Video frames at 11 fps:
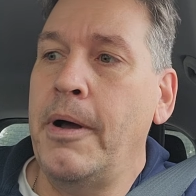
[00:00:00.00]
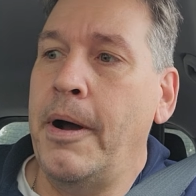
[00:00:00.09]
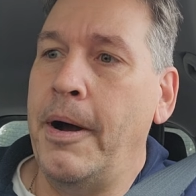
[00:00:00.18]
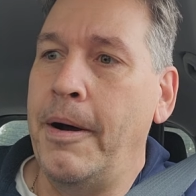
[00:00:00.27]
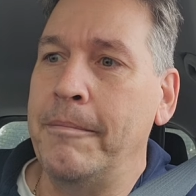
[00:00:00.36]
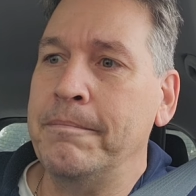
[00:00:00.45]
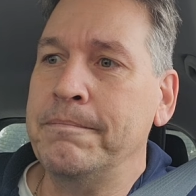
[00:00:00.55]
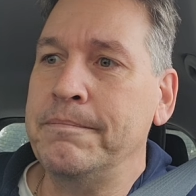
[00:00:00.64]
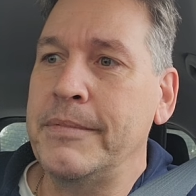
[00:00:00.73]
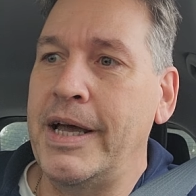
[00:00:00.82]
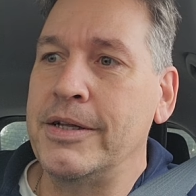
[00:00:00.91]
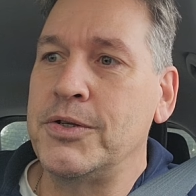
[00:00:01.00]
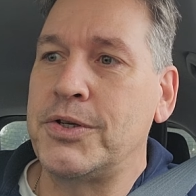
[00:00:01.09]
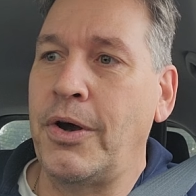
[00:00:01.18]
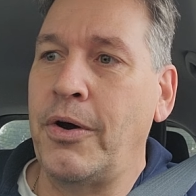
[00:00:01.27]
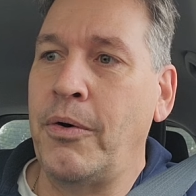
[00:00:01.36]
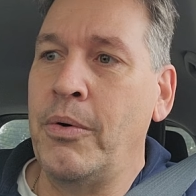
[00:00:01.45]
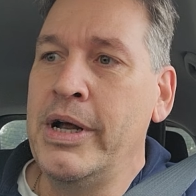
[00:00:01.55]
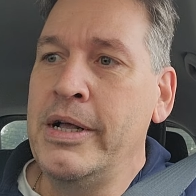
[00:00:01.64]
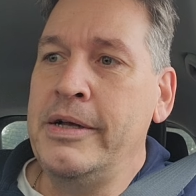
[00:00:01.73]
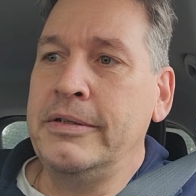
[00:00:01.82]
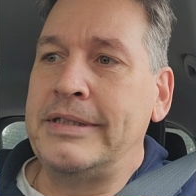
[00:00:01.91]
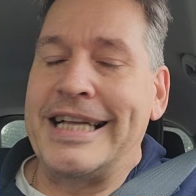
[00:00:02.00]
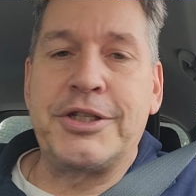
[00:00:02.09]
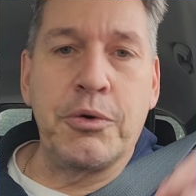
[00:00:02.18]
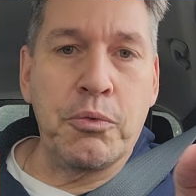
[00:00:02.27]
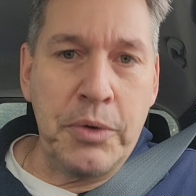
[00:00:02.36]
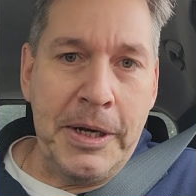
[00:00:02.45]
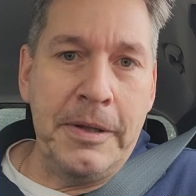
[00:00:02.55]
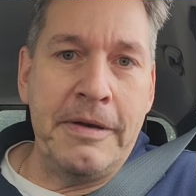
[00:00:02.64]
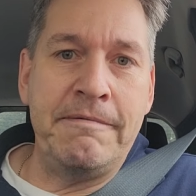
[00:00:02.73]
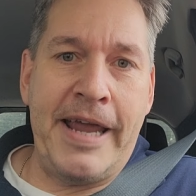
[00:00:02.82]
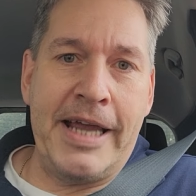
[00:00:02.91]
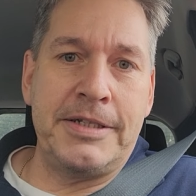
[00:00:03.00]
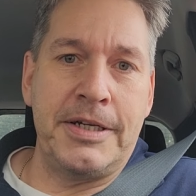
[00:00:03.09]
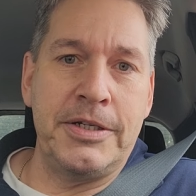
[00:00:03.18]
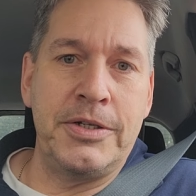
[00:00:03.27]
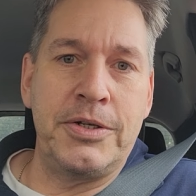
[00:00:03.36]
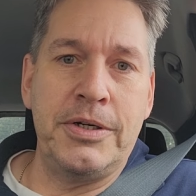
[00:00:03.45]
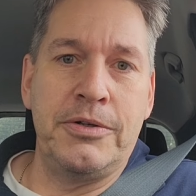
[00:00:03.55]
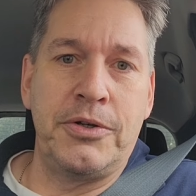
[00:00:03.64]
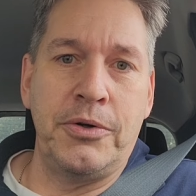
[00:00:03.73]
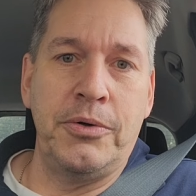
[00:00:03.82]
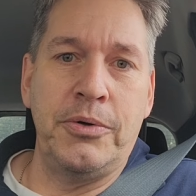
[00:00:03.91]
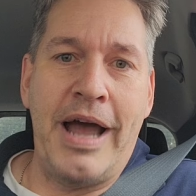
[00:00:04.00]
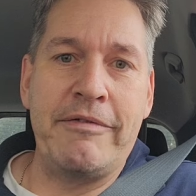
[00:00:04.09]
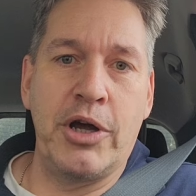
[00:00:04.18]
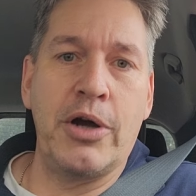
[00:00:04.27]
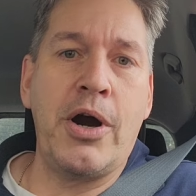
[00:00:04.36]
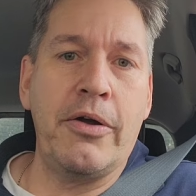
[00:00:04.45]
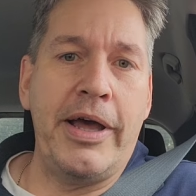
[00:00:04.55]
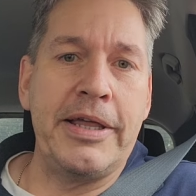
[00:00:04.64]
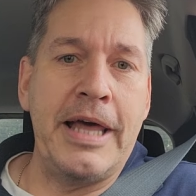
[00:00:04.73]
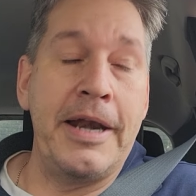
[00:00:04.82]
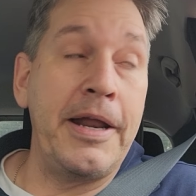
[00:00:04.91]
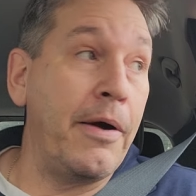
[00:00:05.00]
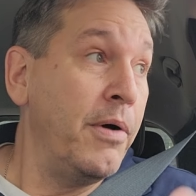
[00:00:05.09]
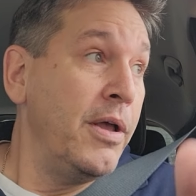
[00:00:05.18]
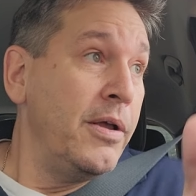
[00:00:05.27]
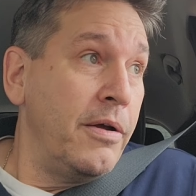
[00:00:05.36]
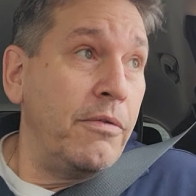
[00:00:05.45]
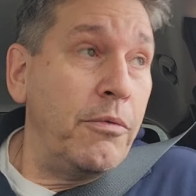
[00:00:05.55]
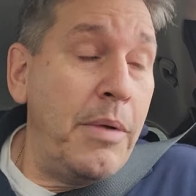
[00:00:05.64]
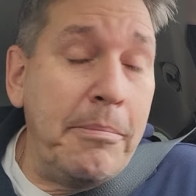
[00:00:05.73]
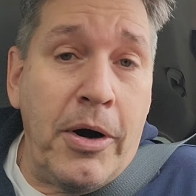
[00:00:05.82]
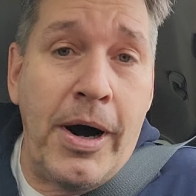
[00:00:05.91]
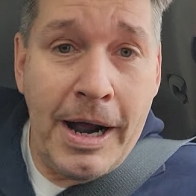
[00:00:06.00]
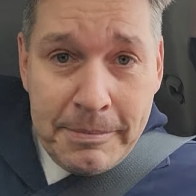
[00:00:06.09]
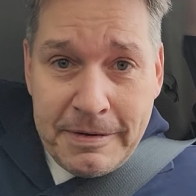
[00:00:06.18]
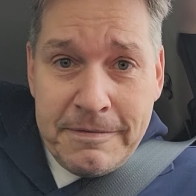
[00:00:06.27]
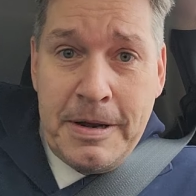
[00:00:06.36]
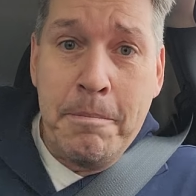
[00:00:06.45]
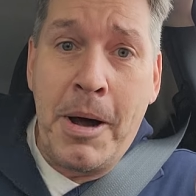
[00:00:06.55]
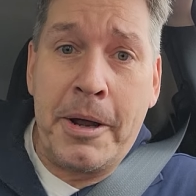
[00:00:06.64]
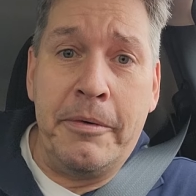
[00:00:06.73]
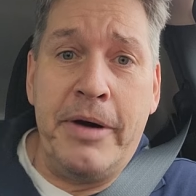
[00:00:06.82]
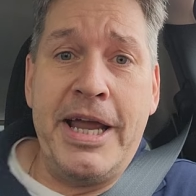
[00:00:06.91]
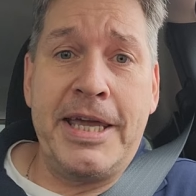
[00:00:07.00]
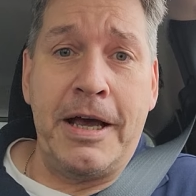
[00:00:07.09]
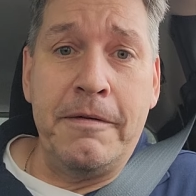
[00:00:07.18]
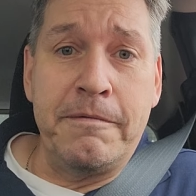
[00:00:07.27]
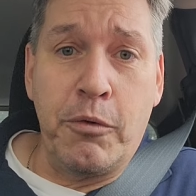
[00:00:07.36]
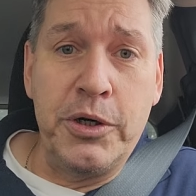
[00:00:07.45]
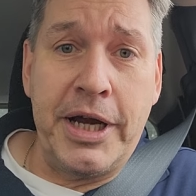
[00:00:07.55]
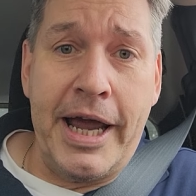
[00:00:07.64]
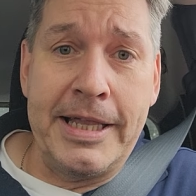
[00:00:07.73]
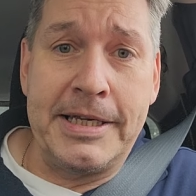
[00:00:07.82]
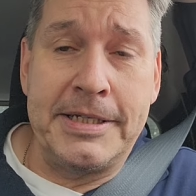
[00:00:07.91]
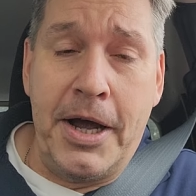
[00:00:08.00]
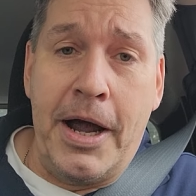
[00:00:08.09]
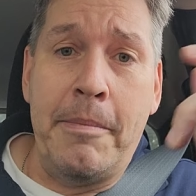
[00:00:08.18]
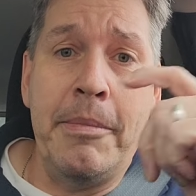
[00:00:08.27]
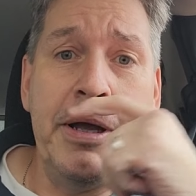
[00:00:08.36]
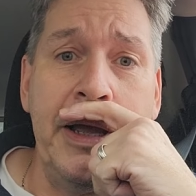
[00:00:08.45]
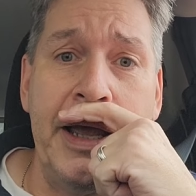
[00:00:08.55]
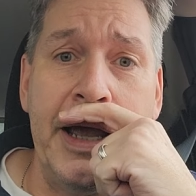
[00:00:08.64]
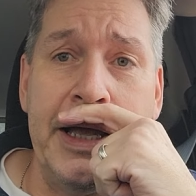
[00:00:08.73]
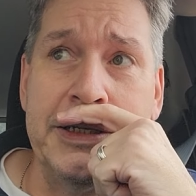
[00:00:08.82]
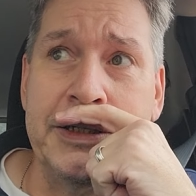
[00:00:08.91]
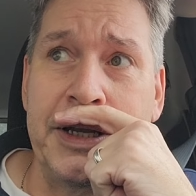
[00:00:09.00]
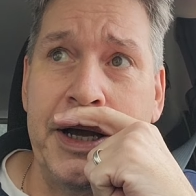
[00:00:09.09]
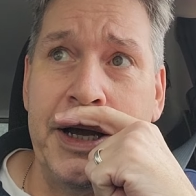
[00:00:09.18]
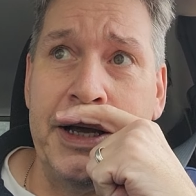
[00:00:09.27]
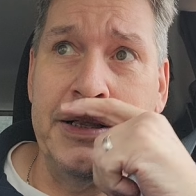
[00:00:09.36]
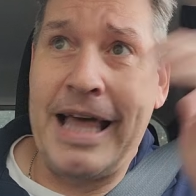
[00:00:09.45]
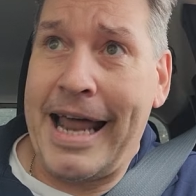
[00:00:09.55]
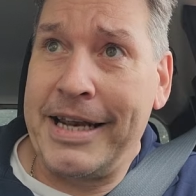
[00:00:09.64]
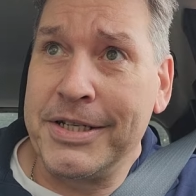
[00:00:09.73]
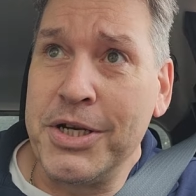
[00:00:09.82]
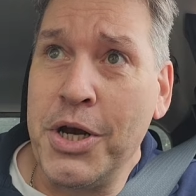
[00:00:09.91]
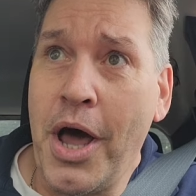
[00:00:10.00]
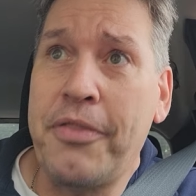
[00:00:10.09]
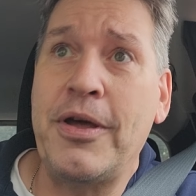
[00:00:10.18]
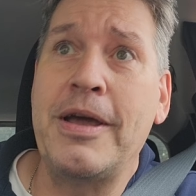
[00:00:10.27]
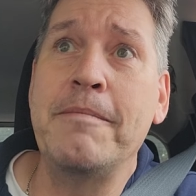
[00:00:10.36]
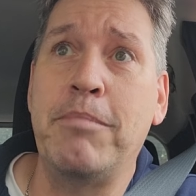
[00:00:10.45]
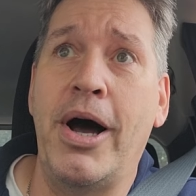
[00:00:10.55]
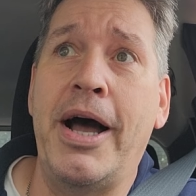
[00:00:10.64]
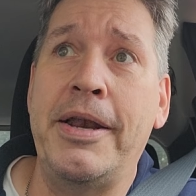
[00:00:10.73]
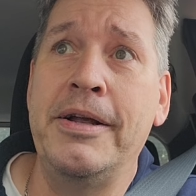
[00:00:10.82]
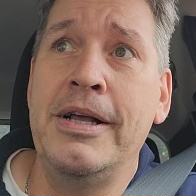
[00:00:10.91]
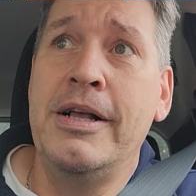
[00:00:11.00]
And so that's the real advantage to having a car like that. Now, remember, I'm living in Monterey, California at the time, and that is nothing but